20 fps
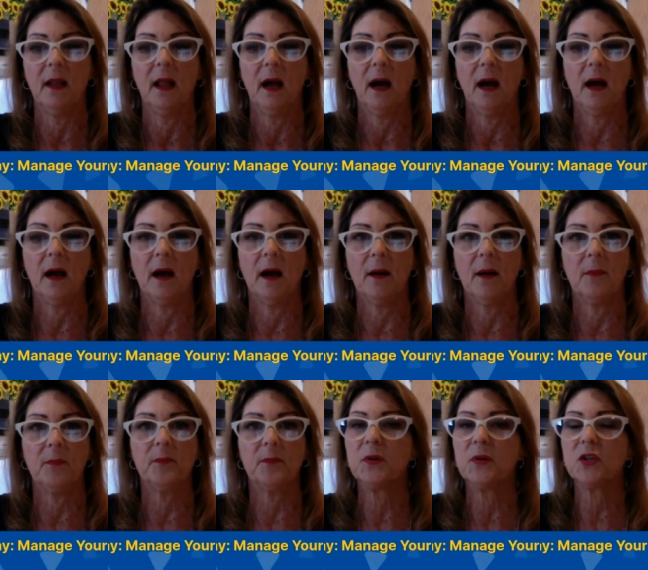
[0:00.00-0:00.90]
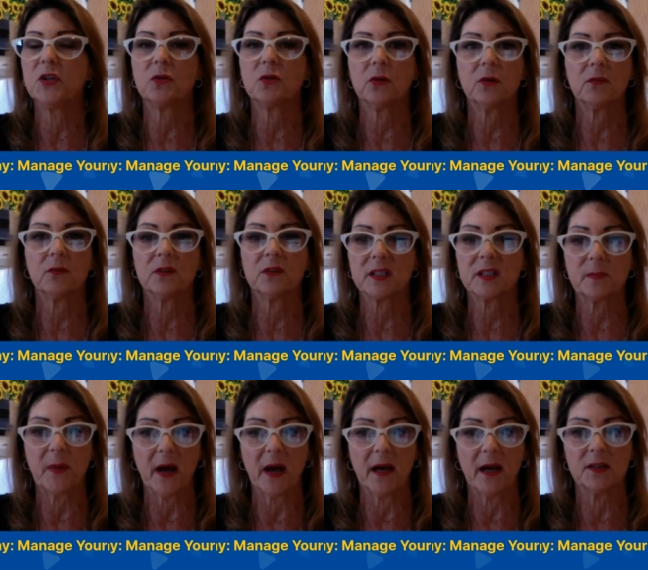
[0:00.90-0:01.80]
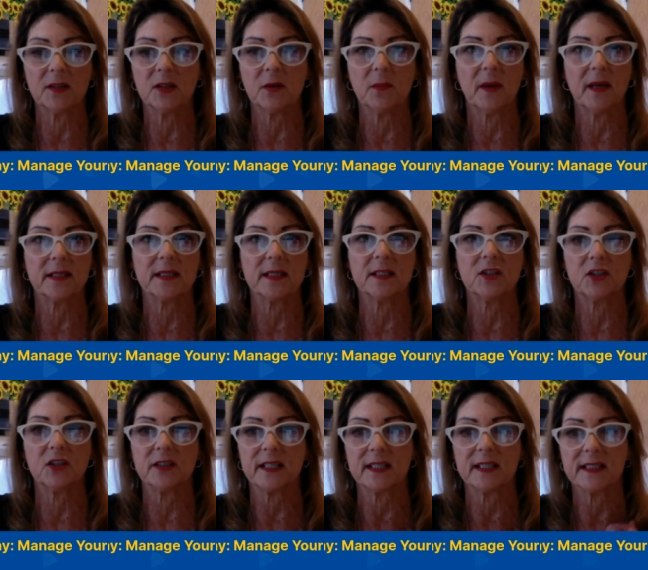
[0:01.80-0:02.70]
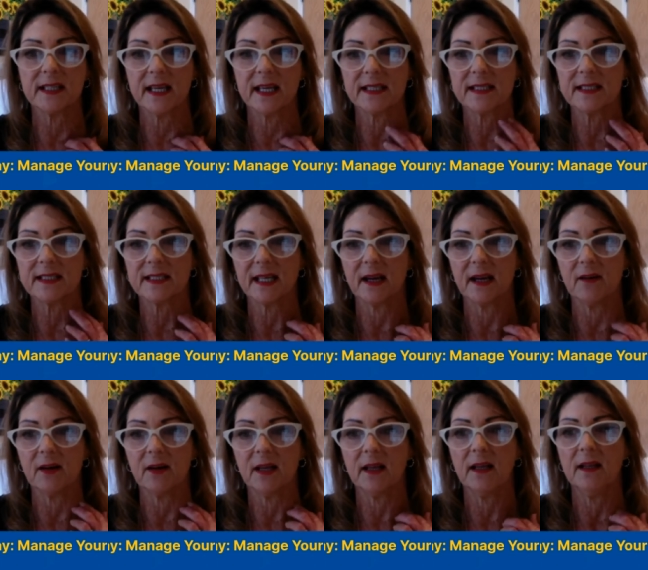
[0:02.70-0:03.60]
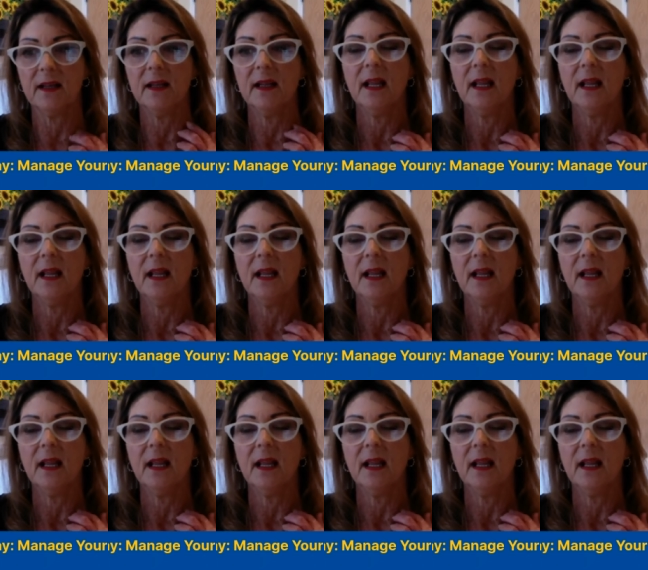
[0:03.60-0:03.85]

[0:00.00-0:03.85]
Um, be sure to respond to your messages as necessary.